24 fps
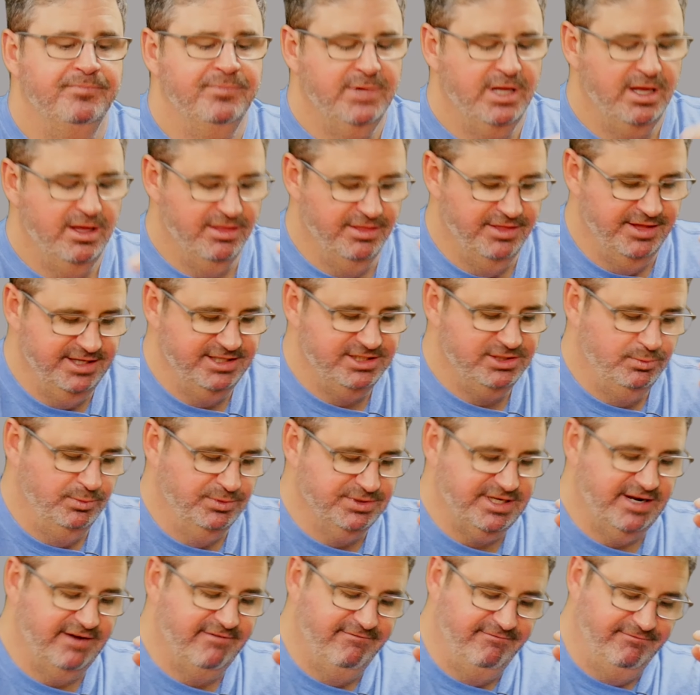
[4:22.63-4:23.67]
This
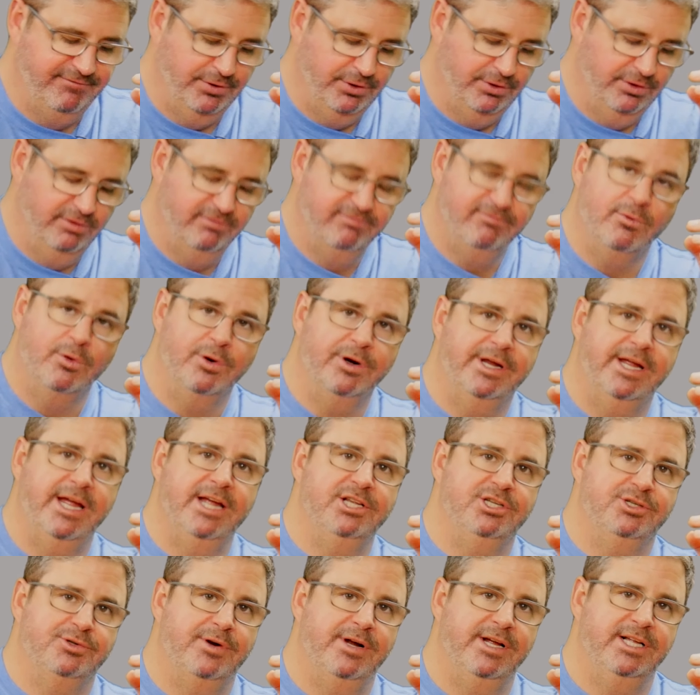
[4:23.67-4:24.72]
was a full
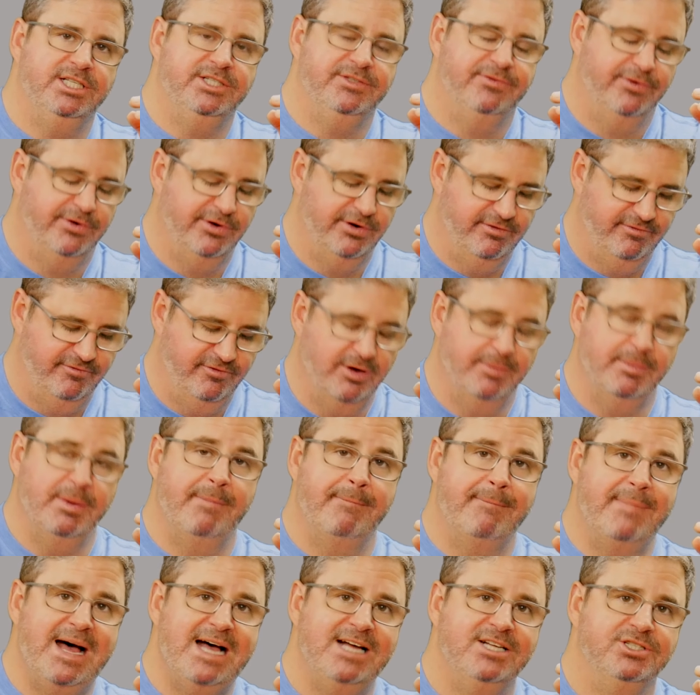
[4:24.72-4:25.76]
4K transfer from a
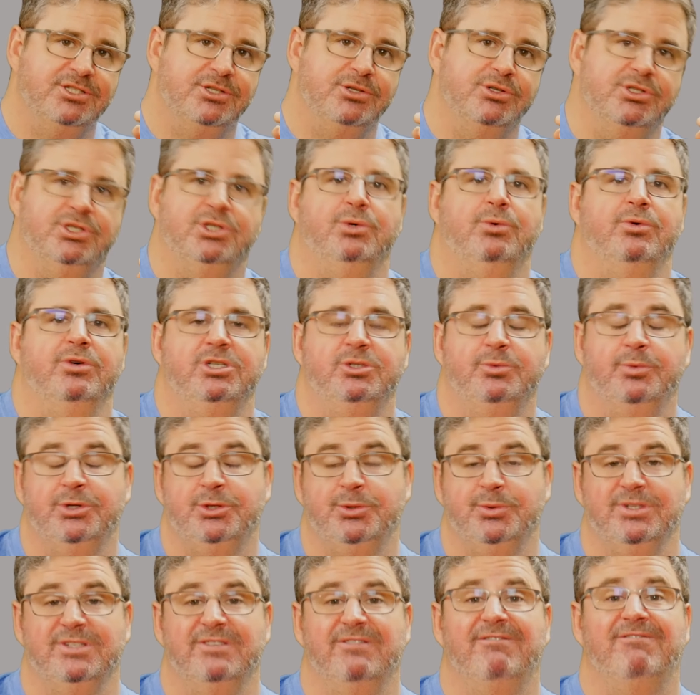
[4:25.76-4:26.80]
master source, which
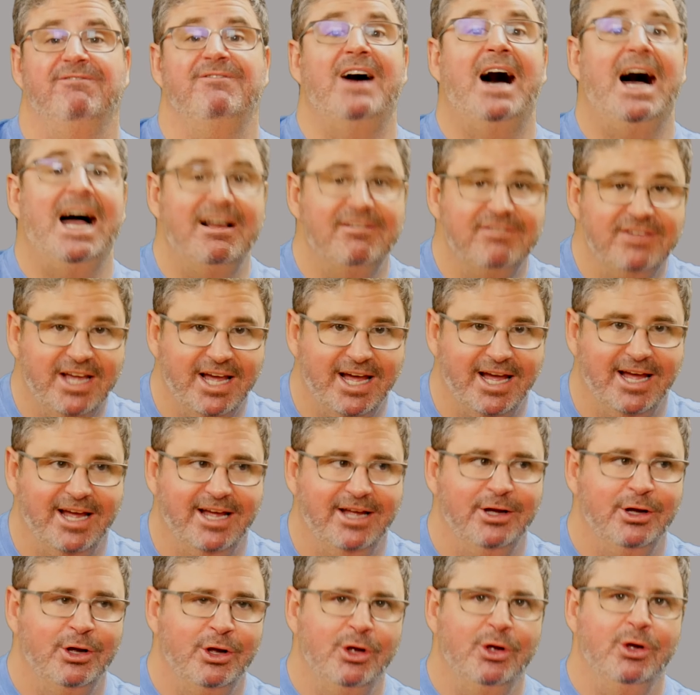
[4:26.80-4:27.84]
was
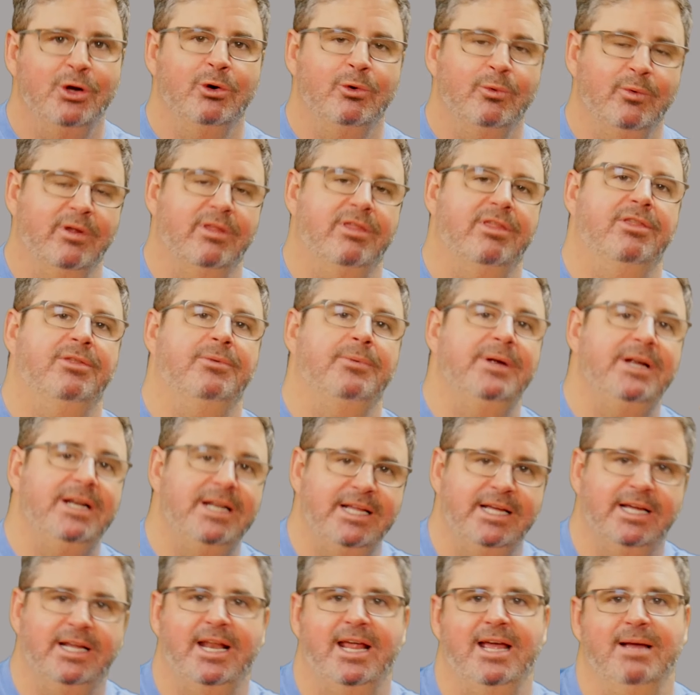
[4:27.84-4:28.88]
5K with
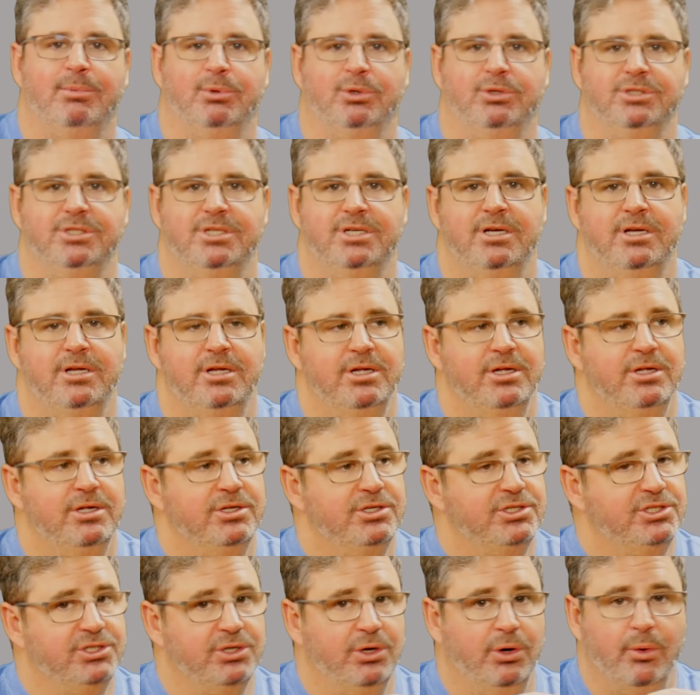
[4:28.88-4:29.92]
3D enabled.
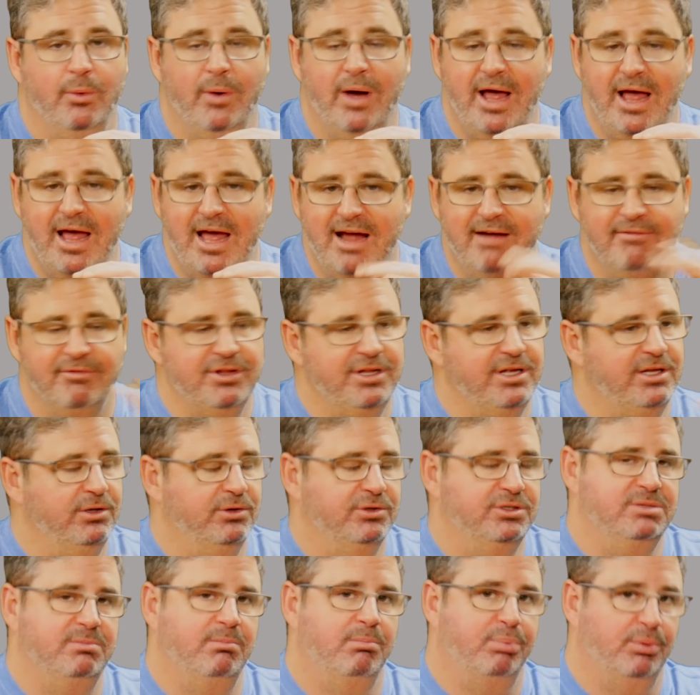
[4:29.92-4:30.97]
So everything
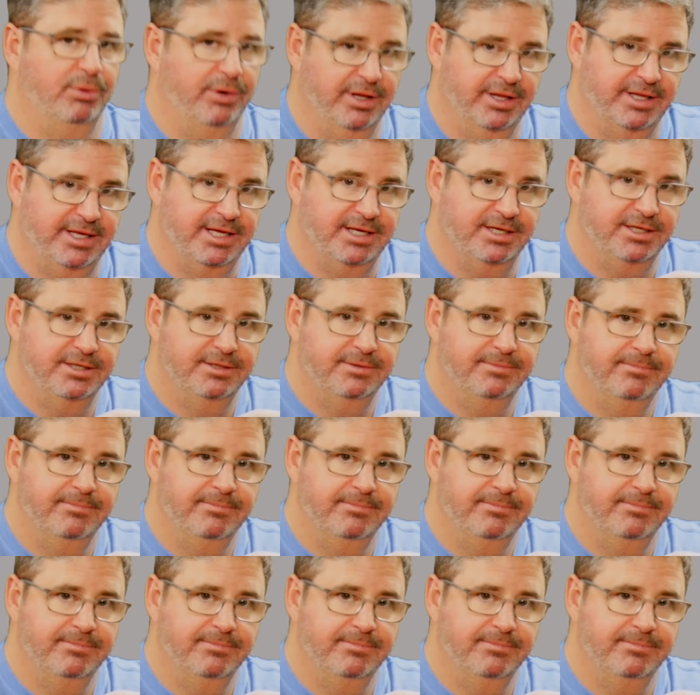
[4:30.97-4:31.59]
looks brilliant.